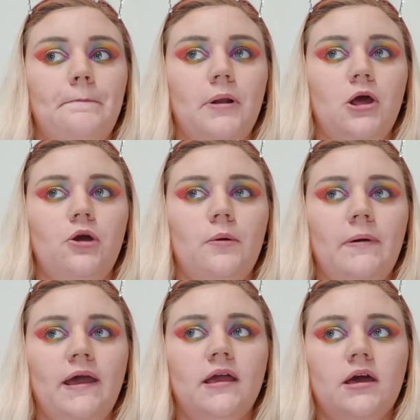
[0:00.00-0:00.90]
blue,
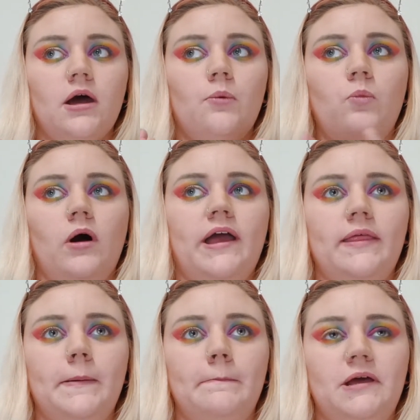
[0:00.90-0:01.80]
pink and white
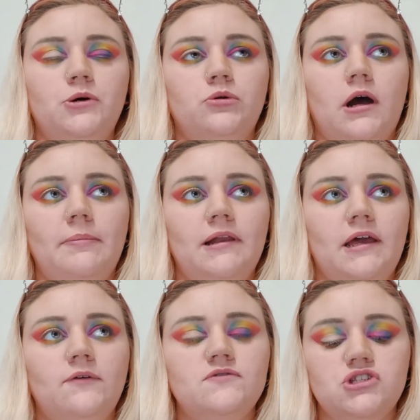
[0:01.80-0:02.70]
in the middle, I
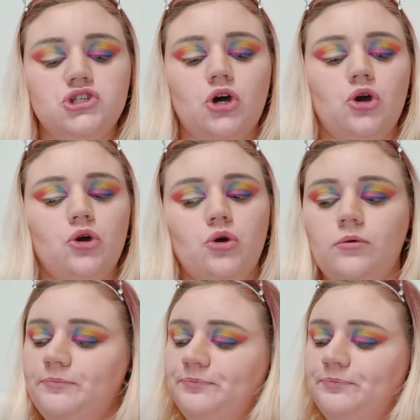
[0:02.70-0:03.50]
believe. So